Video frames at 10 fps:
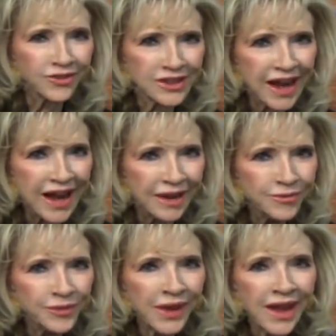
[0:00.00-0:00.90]
have
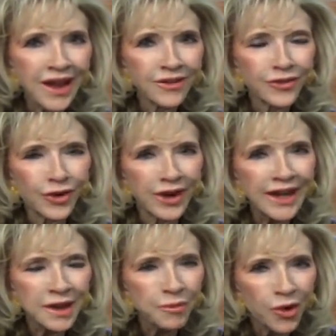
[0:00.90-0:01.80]
time for
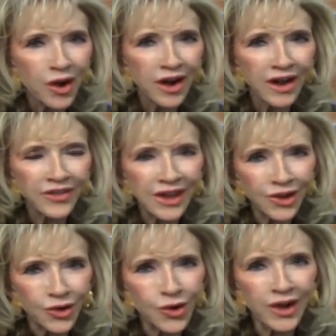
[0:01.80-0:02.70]
any more of the
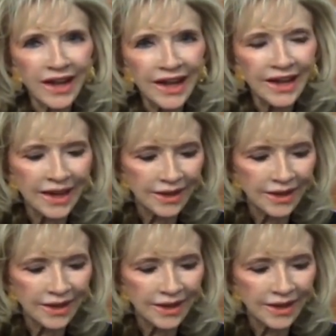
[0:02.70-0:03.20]
accordion.